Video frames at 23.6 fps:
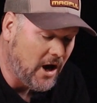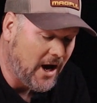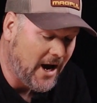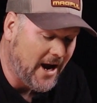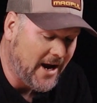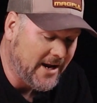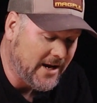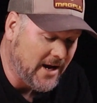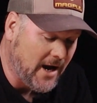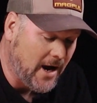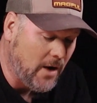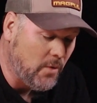
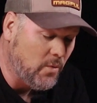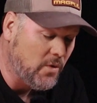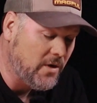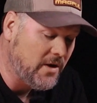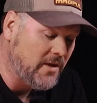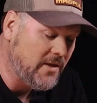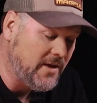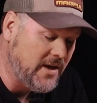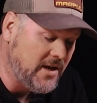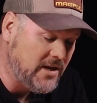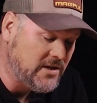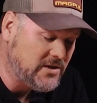I got one
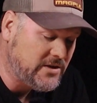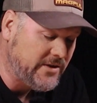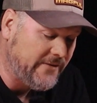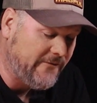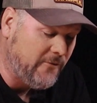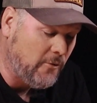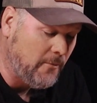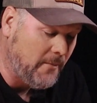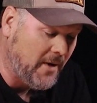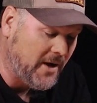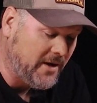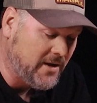of these
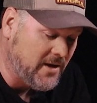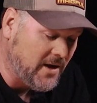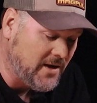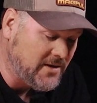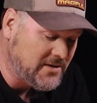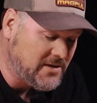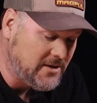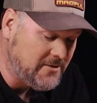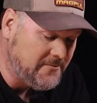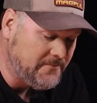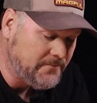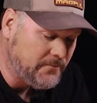for my
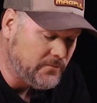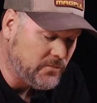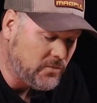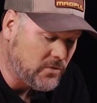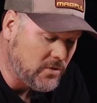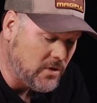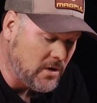cousin,